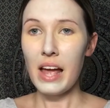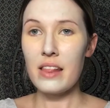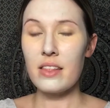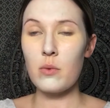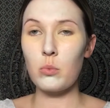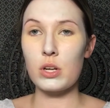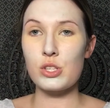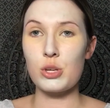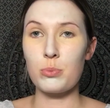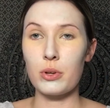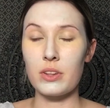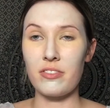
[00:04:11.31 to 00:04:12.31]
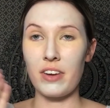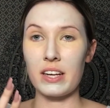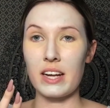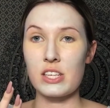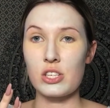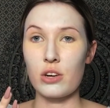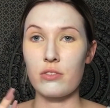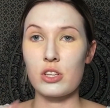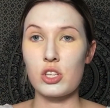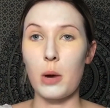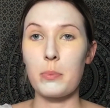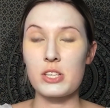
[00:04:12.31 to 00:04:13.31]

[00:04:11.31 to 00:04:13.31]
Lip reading: And then once you put the foundation over the top,